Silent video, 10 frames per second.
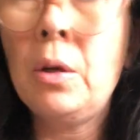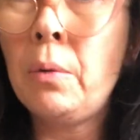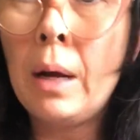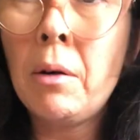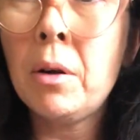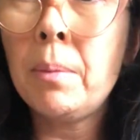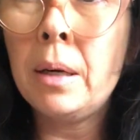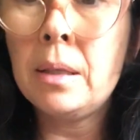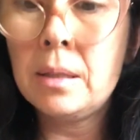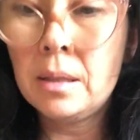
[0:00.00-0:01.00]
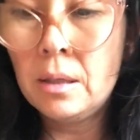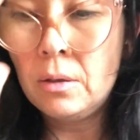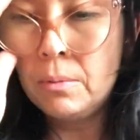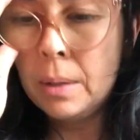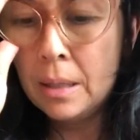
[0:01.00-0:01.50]
alchemize,
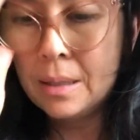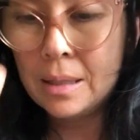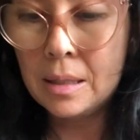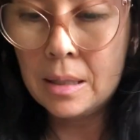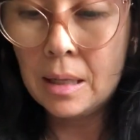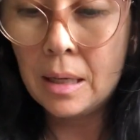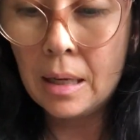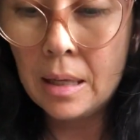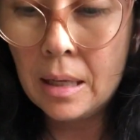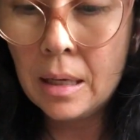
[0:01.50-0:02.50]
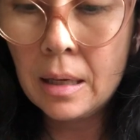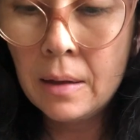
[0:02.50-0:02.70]
because it's just like, I think